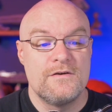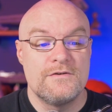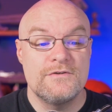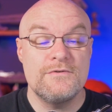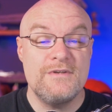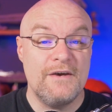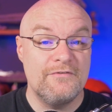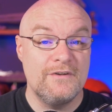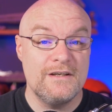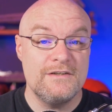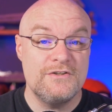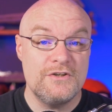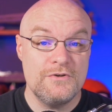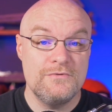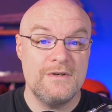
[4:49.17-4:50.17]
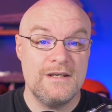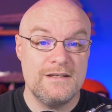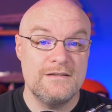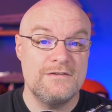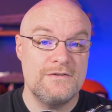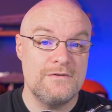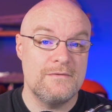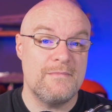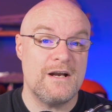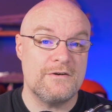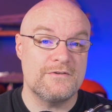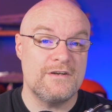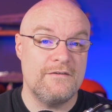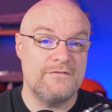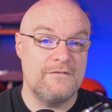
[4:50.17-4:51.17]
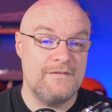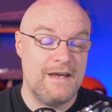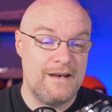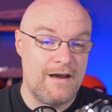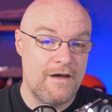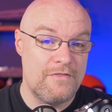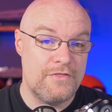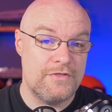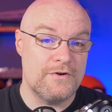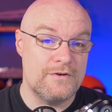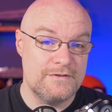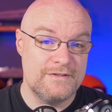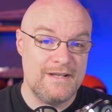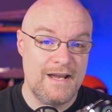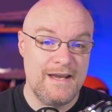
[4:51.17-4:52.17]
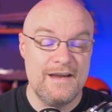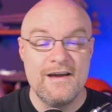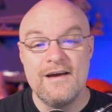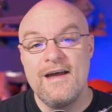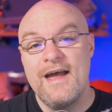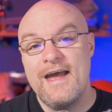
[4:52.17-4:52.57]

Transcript: So definitely tune in to the Microsoft event on Thursday,